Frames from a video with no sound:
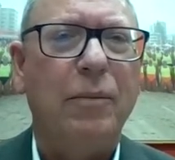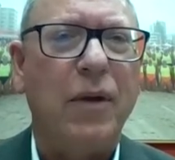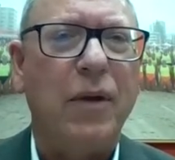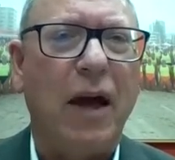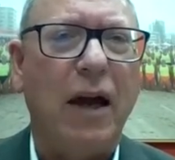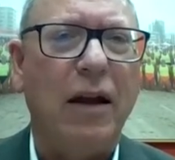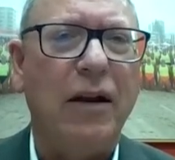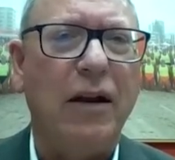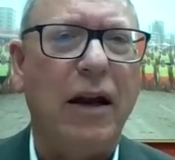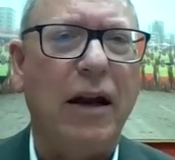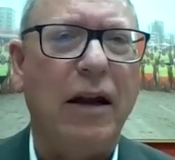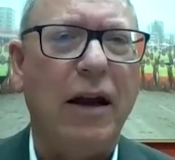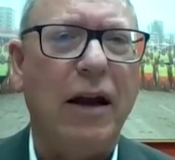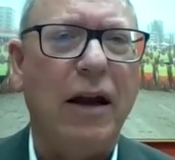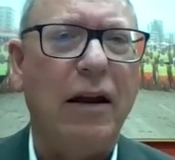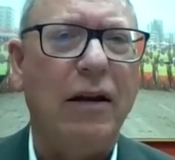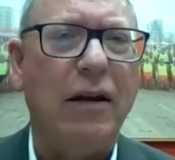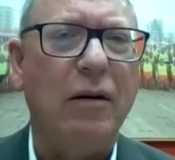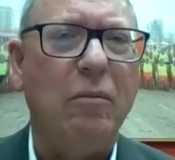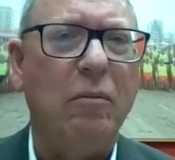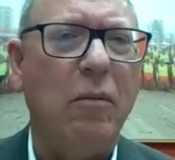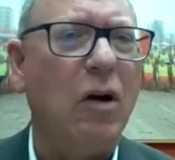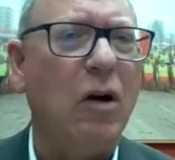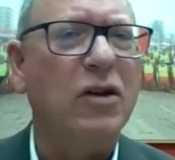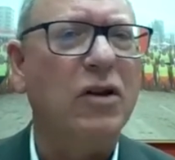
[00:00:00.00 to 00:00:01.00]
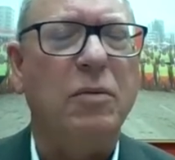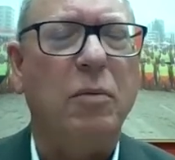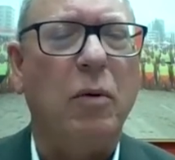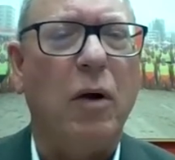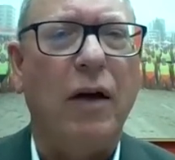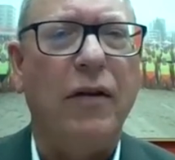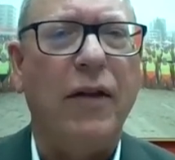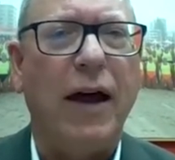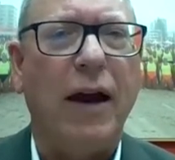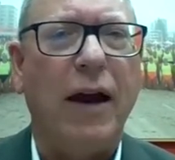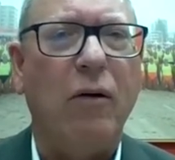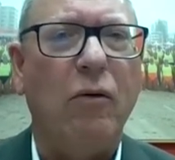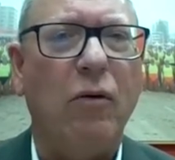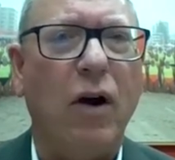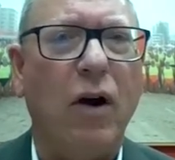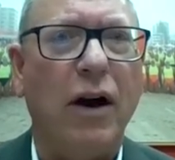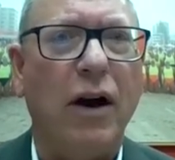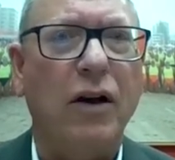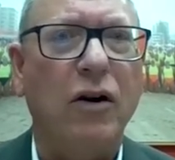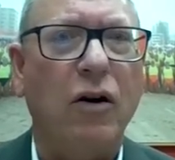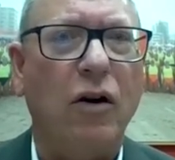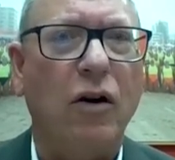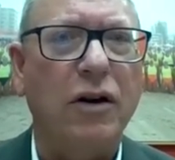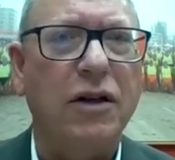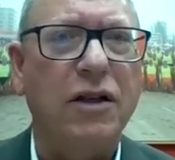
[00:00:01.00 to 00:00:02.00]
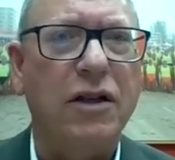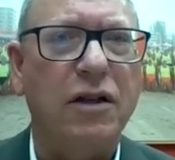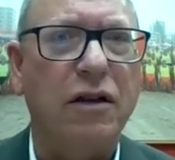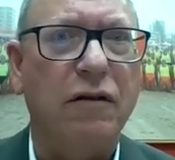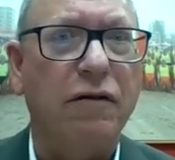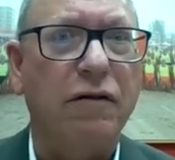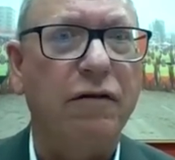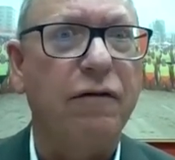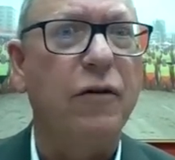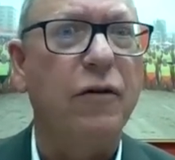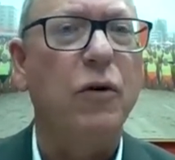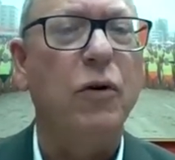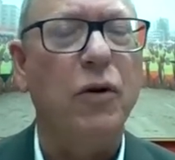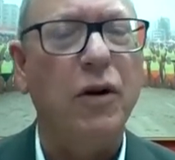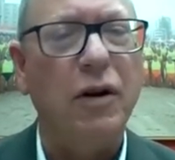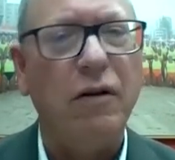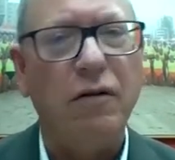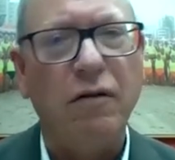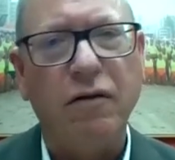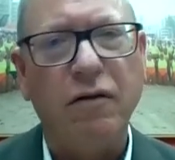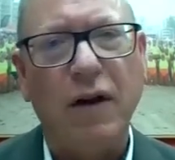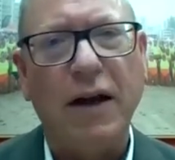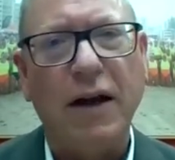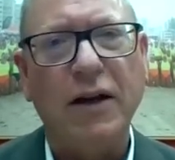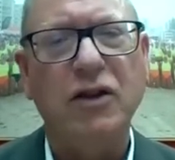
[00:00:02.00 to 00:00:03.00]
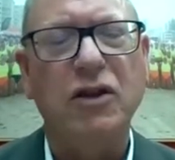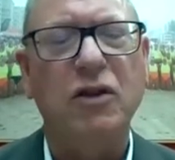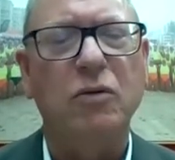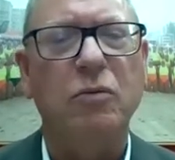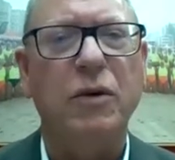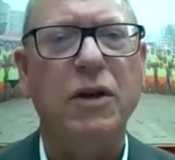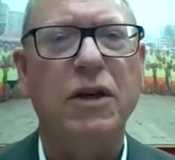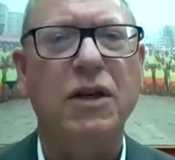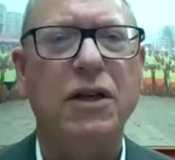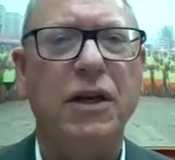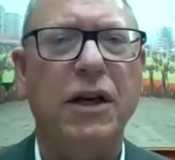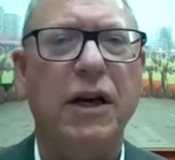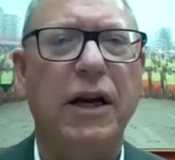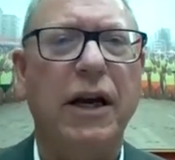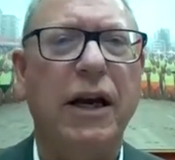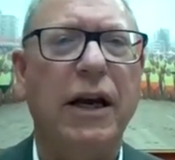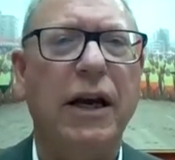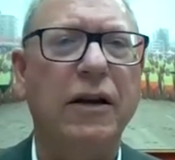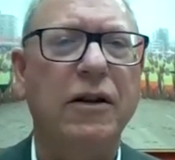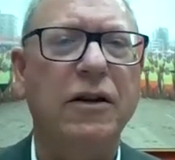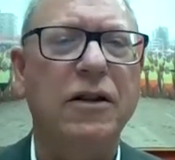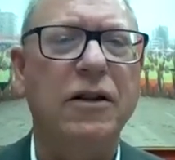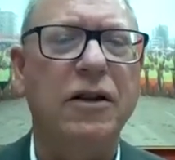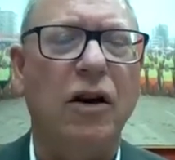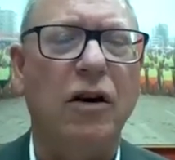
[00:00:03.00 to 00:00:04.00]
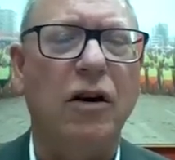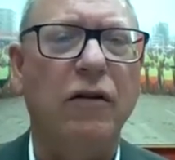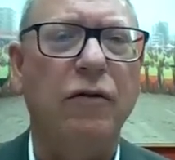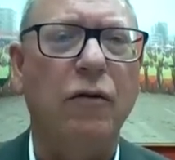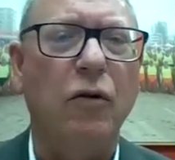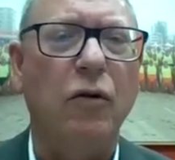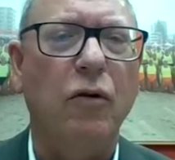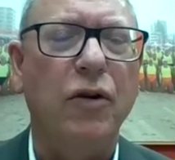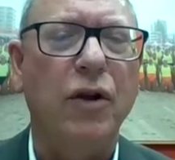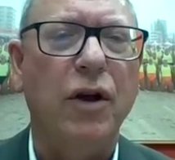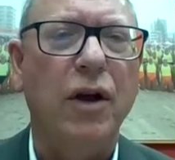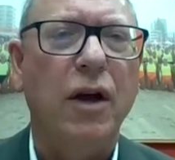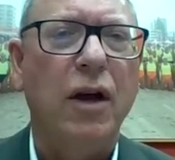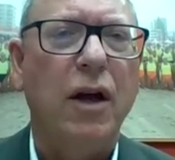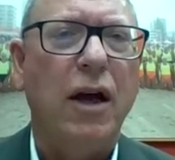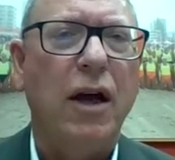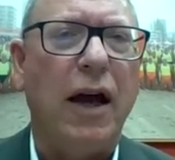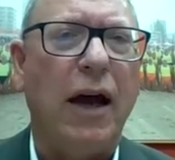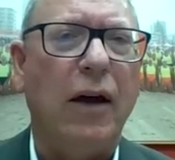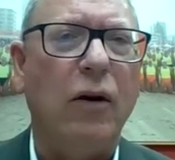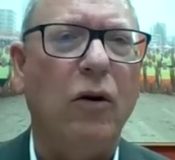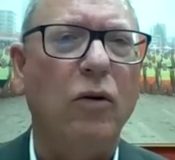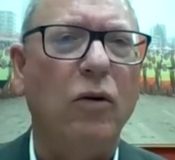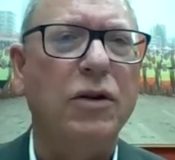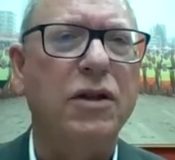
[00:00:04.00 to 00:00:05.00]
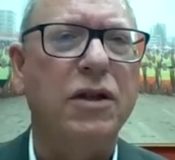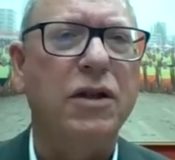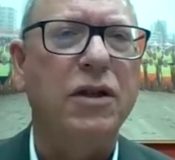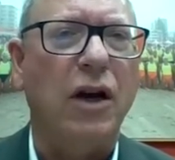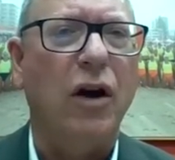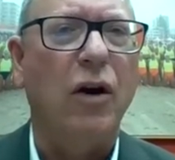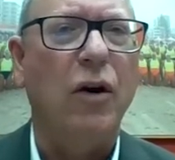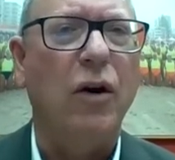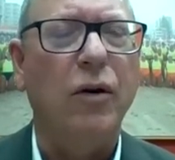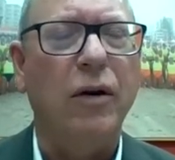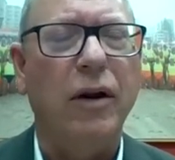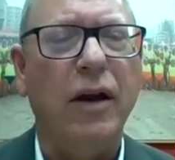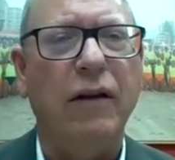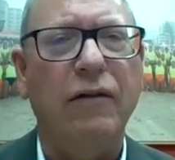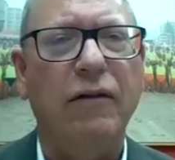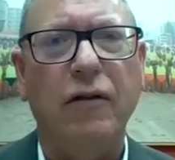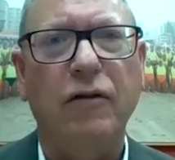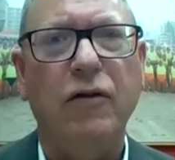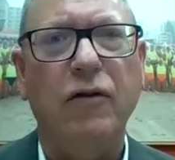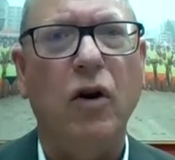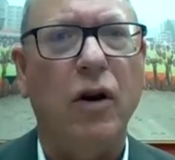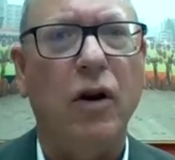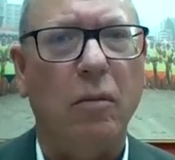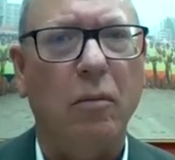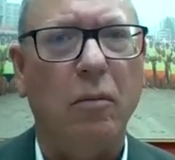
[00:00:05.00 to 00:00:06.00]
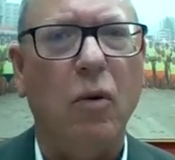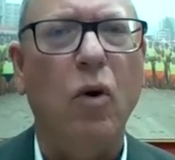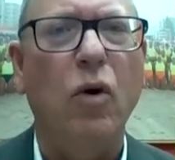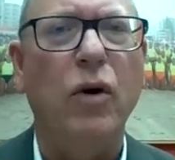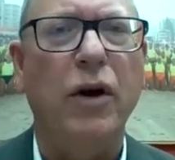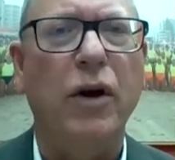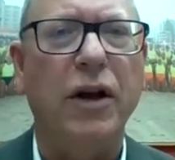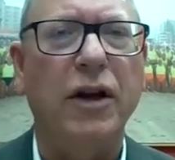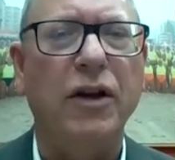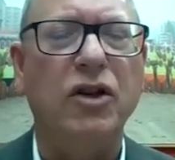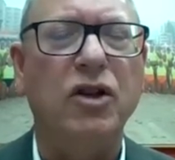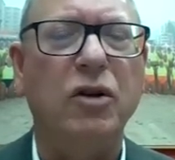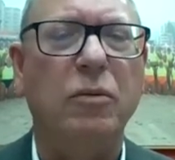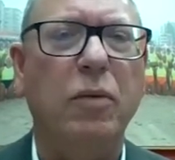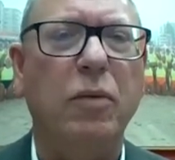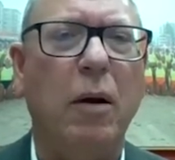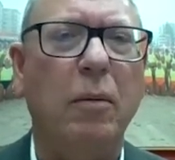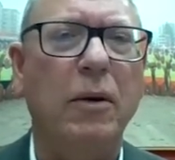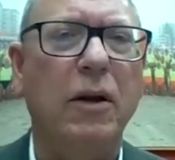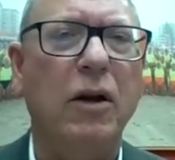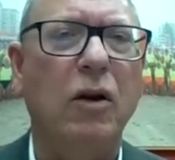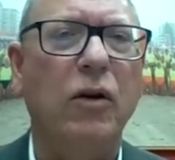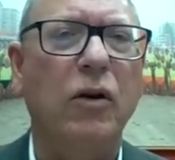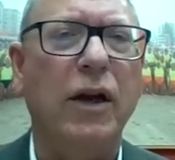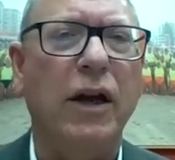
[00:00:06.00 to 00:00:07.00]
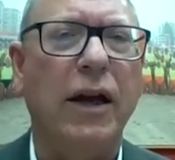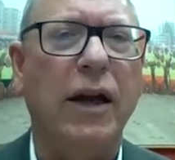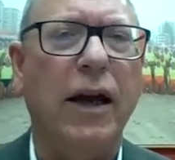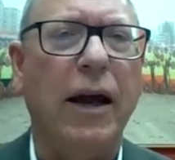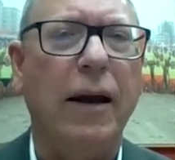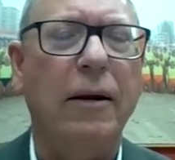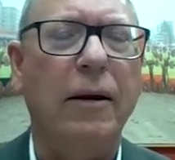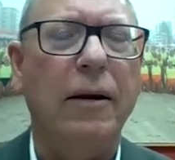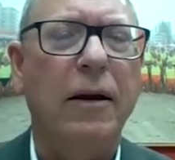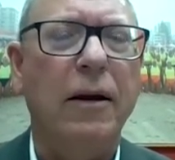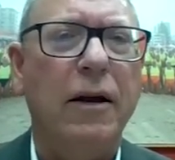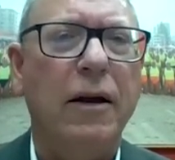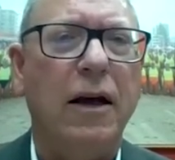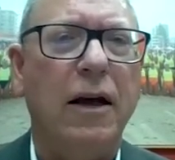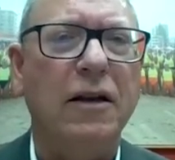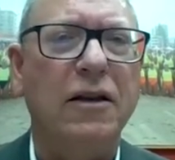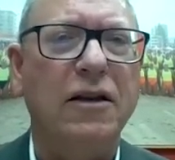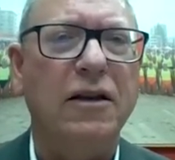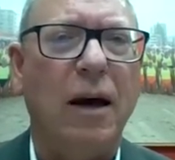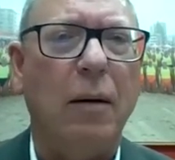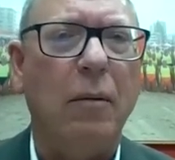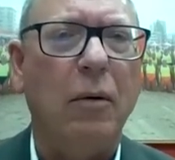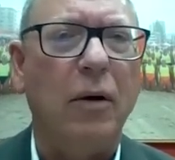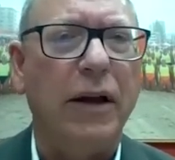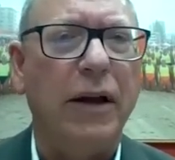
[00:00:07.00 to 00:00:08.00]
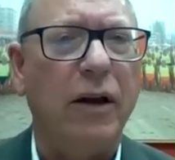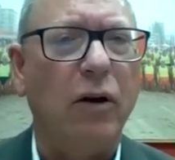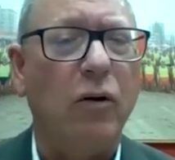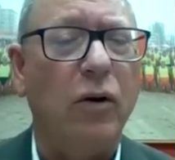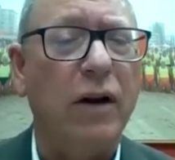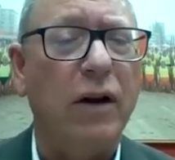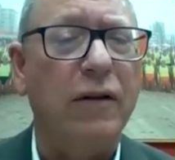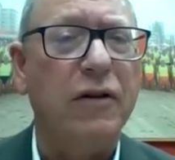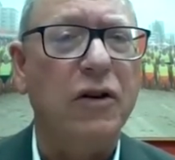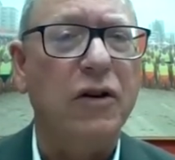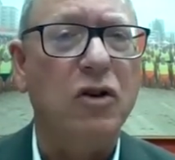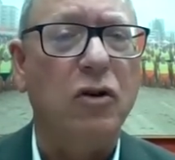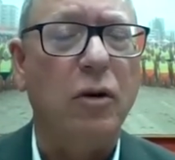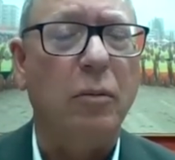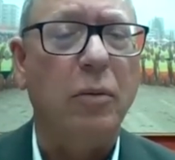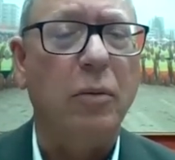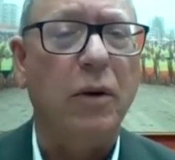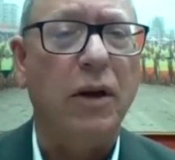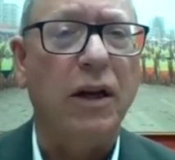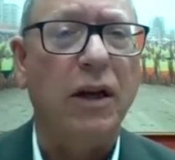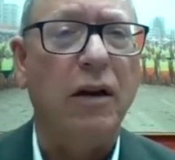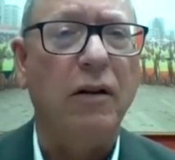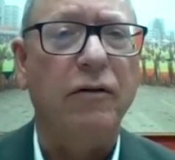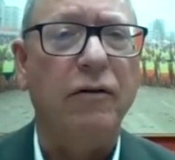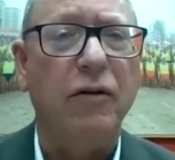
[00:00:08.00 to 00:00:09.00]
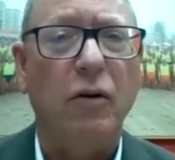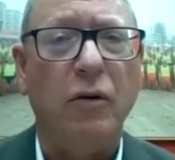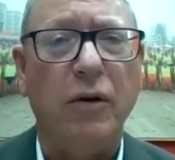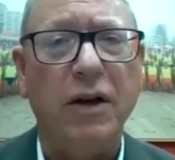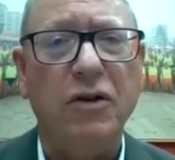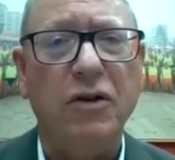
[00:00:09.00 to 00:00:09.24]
and then, and multiply that right across the food inflation we're seeing and so forth and also if you've got a mortgage you're probably looking at a doubling or even tripling of your